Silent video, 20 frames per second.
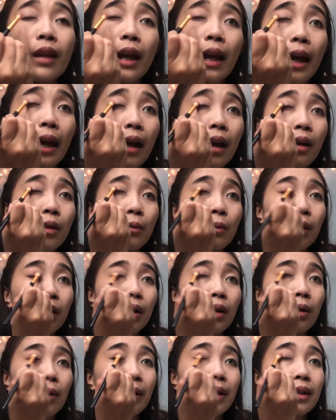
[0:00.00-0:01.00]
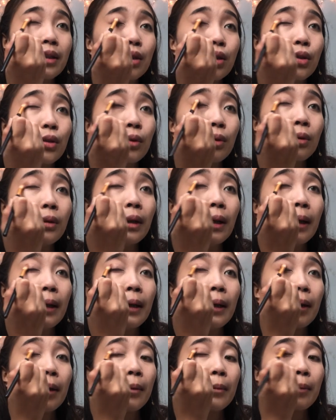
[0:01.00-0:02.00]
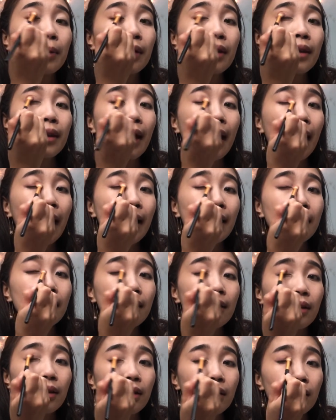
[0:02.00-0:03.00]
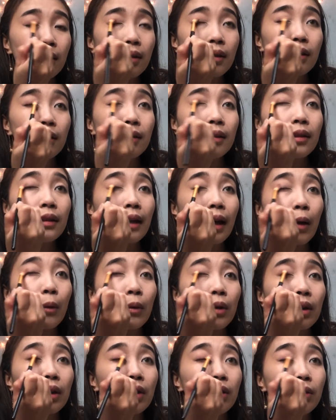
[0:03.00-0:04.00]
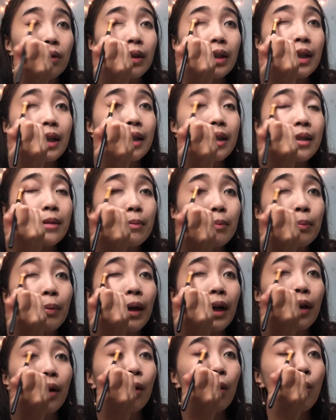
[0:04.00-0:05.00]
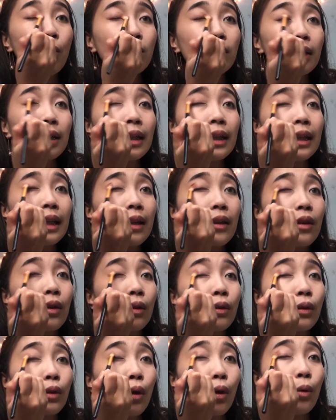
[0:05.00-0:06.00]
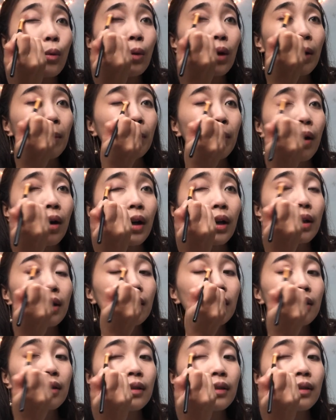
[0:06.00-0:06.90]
and we're going to put that in our crease, but only in the lower part